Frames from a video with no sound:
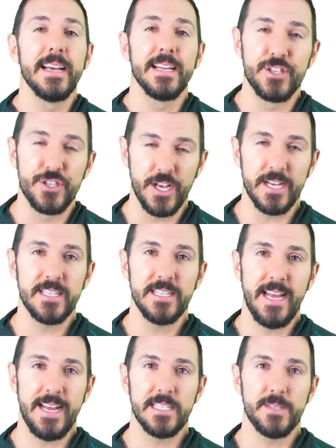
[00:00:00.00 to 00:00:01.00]
It's just a
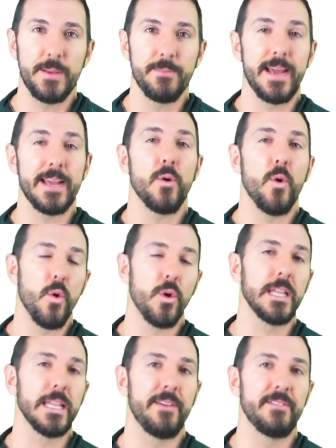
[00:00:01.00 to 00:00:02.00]
10-speed bike or
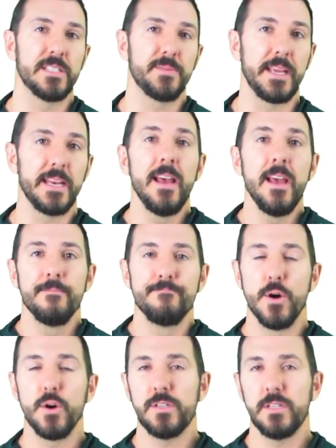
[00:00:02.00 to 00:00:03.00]
an 11-speed.
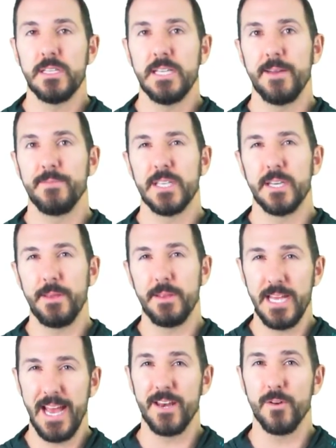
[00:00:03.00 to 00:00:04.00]
Most of the time it's going to
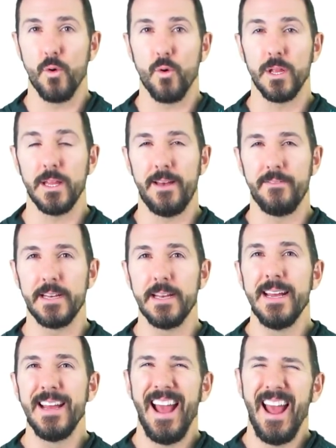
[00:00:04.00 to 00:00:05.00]
be 10 or
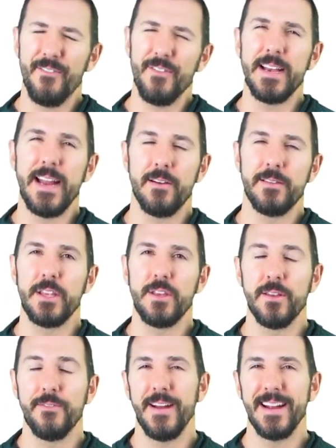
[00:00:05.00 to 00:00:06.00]
11. Every now and then
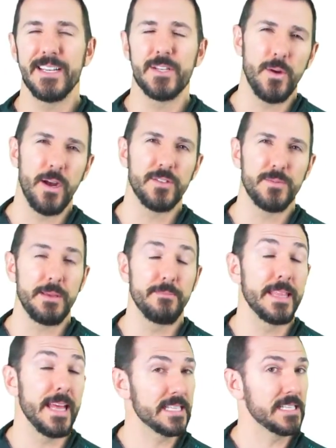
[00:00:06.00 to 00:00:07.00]
you can find a 12-speed,
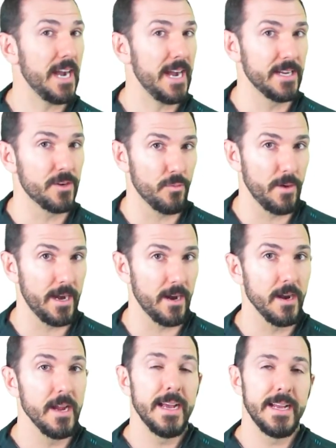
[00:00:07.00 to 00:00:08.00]
but that's kind of
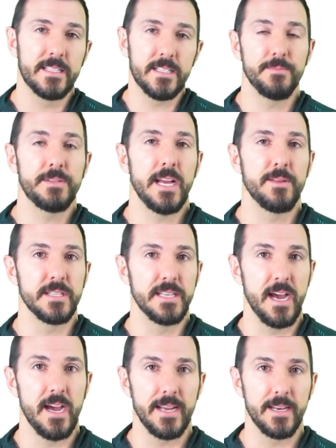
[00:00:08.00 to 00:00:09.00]
rare, and sometimes
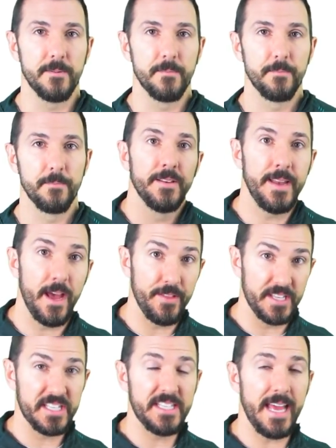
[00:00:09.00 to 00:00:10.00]
9. Now
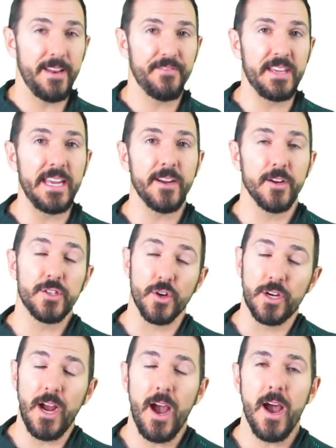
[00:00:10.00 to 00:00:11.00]
the set of gears
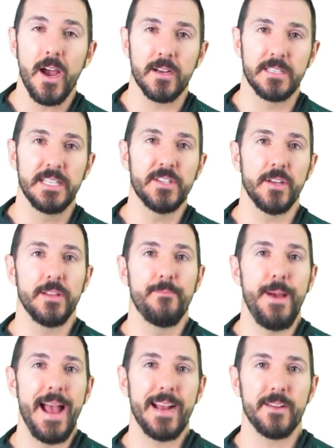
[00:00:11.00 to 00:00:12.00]
or cogs that's on the
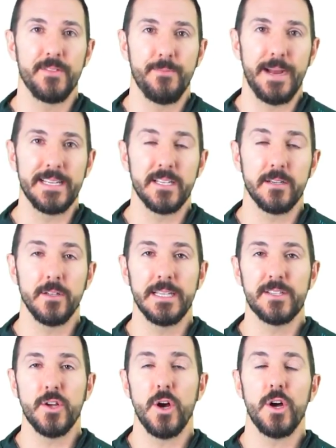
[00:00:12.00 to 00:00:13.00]
back of the bicycle
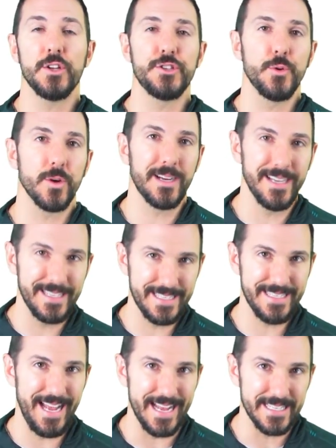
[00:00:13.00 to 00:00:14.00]
is called your
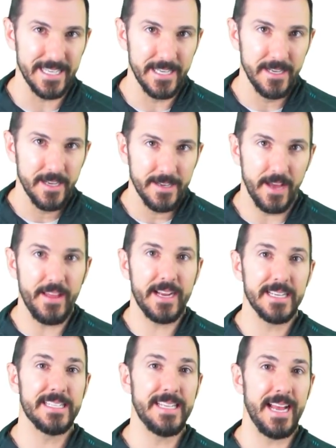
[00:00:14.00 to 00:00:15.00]
cassette. Now
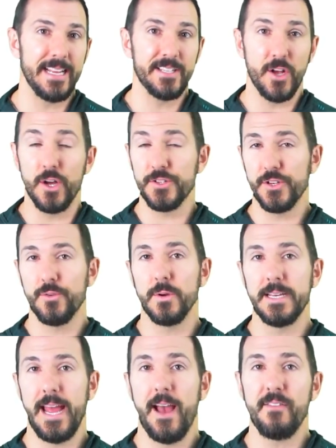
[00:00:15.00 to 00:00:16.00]
that cassette is also
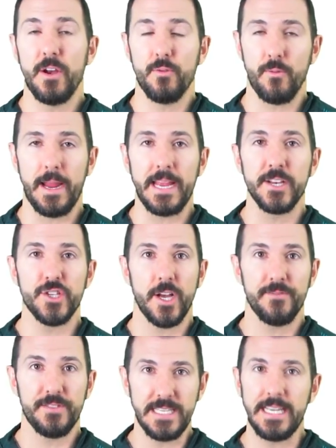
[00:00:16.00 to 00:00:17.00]
going to have a range
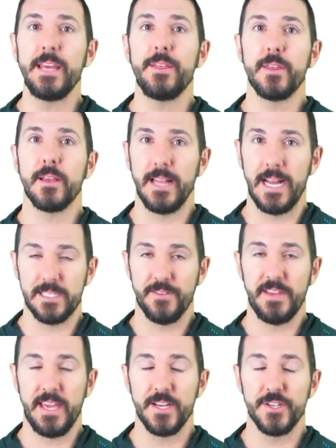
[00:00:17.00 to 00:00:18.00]
of teeth
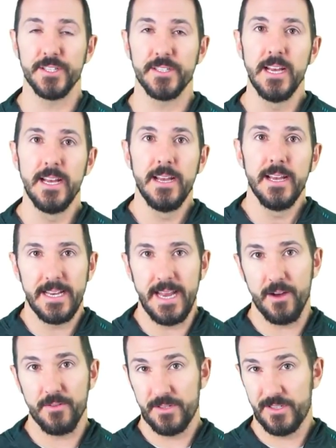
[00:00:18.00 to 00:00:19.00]
classifications.
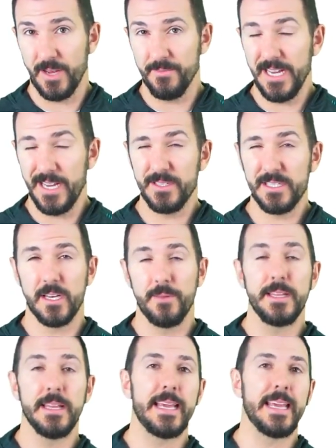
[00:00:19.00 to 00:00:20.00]
Now sometimes it's going to
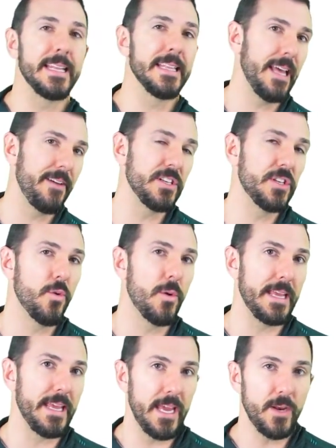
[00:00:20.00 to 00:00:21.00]
be like an
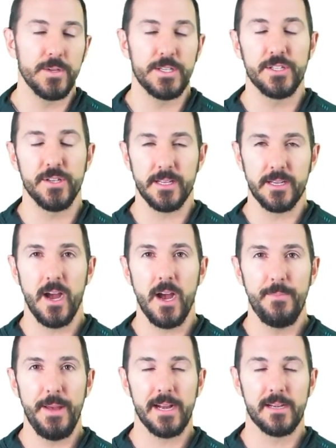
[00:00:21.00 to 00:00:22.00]
1128, which is on the
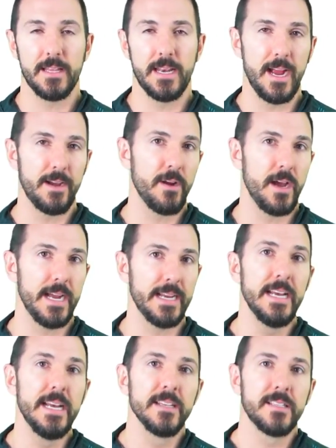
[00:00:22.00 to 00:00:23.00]
compact that I
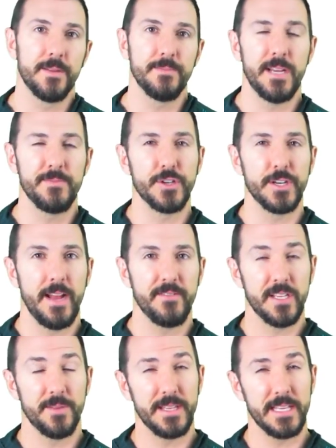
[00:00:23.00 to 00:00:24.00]
ride. Sometimes you're going to
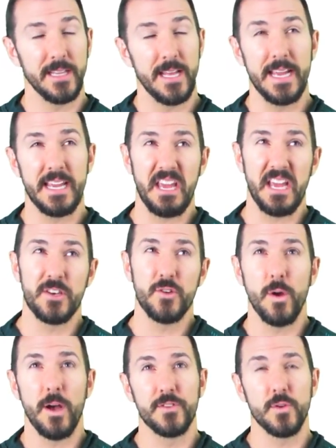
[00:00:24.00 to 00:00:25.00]
have something like a
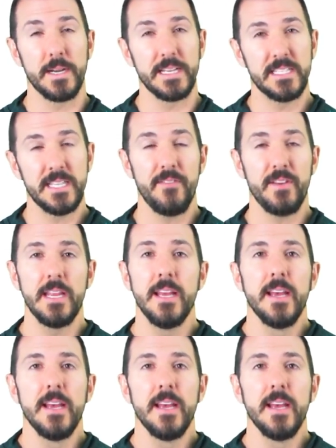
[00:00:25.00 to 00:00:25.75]
1227.